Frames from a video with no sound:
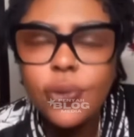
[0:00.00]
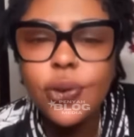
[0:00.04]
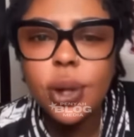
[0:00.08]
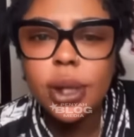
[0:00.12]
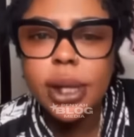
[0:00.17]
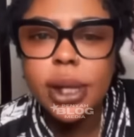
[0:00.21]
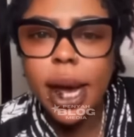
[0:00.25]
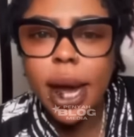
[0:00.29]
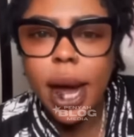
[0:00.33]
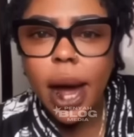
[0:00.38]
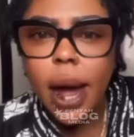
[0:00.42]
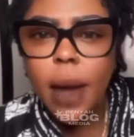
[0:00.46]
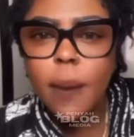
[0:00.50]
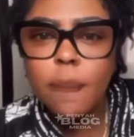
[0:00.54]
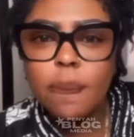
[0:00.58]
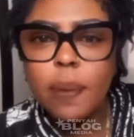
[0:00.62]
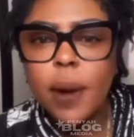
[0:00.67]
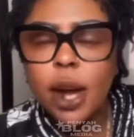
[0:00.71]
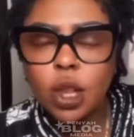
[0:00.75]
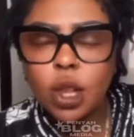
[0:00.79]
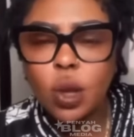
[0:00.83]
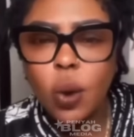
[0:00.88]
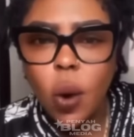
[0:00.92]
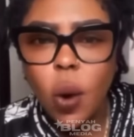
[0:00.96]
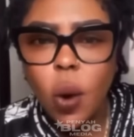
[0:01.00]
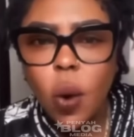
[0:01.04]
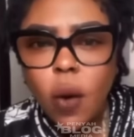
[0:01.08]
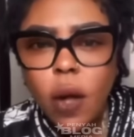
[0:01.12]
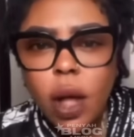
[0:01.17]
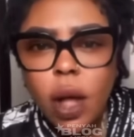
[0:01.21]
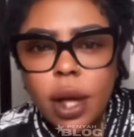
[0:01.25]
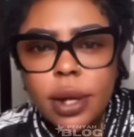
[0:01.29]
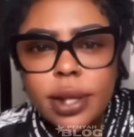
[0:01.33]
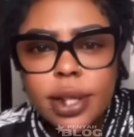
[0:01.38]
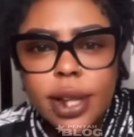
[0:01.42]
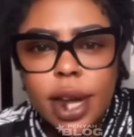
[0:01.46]
For the hyper
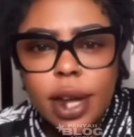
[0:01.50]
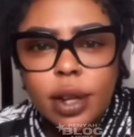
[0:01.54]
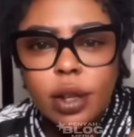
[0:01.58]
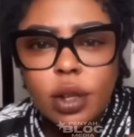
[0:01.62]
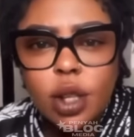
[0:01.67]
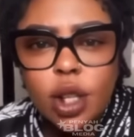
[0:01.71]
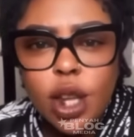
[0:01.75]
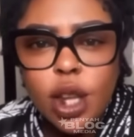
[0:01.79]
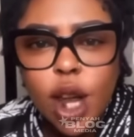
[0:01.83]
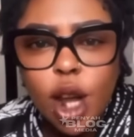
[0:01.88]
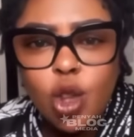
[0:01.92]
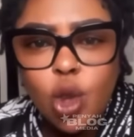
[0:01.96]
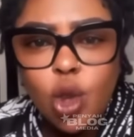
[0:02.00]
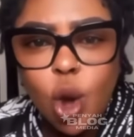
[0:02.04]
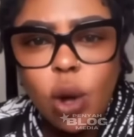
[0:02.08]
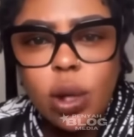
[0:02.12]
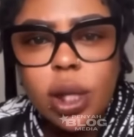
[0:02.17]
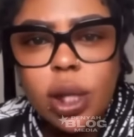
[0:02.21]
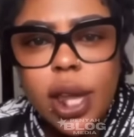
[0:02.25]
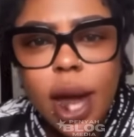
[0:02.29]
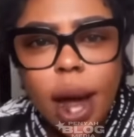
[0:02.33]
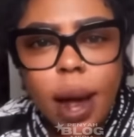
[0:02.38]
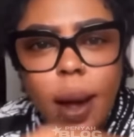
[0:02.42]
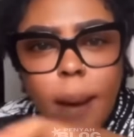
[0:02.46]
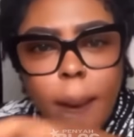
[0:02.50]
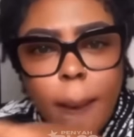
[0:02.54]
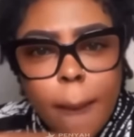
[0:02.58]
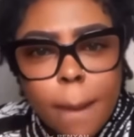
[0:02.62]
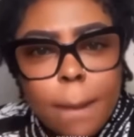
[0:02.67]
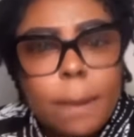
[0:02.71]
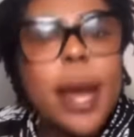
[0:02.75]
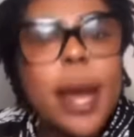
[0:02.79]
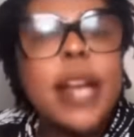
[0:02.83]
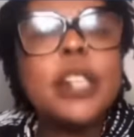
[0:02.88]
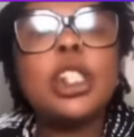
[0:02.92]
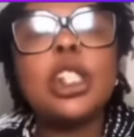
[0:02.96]
law, the
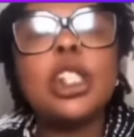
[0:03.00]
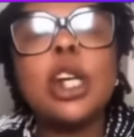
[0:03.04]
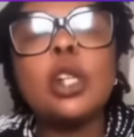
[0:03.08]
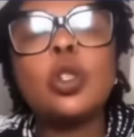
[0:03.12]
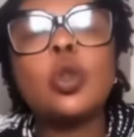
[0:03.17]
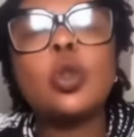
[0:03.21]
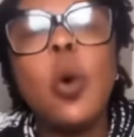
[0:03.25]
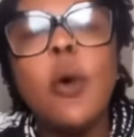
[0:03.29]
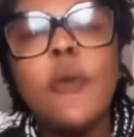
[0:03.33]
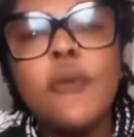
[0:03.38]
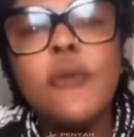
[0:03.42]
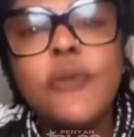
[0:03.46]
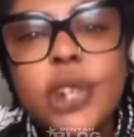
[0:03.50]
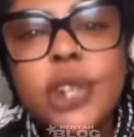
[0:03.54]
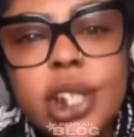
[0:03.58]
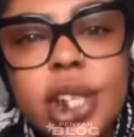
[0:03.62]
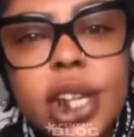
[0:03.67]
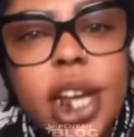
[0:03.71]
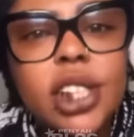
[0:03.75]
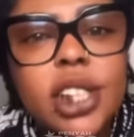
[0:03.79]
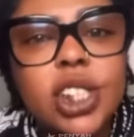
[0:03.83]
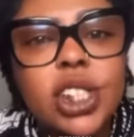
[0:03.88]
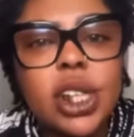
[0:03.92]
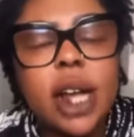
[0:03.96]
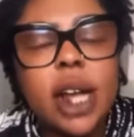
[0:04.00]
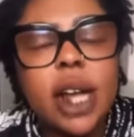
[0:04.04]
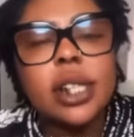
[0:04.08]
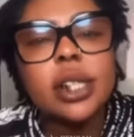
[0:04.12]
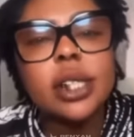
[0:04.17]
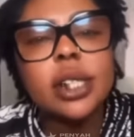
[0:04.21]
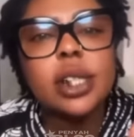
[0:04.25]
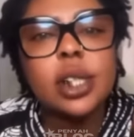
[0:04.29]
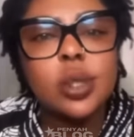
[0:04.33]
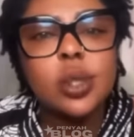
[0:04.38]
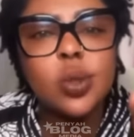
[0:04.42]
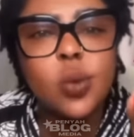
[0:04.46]
doctor-patient
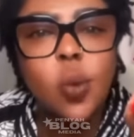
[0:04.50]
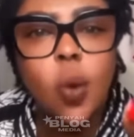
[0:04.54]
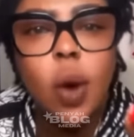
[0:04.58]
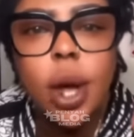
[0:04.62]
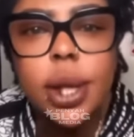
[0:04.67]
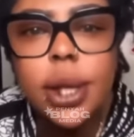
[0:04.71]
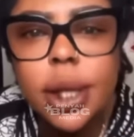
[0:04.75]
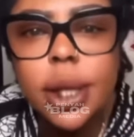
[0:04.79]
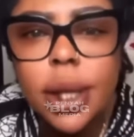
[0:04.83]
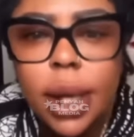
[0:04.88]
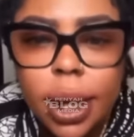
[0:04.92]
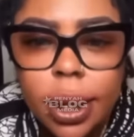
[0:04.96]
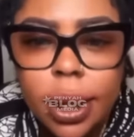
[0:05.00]
confidentiality is one